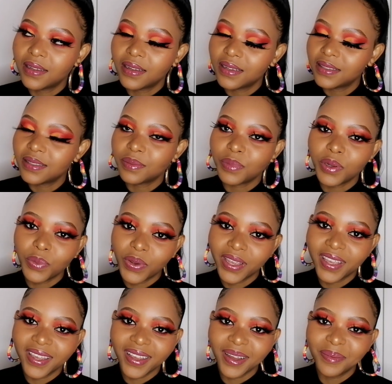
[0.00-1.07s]
it's me
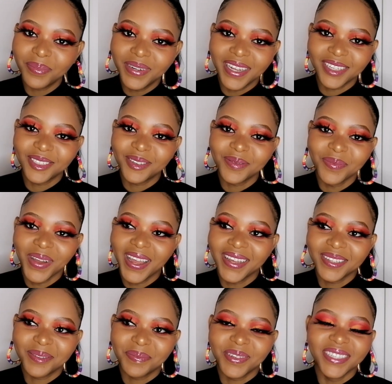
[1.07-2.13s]
waking up next to my
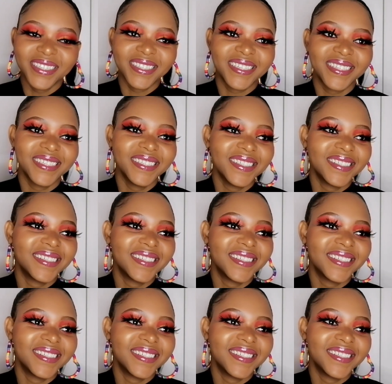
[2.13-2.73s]
husband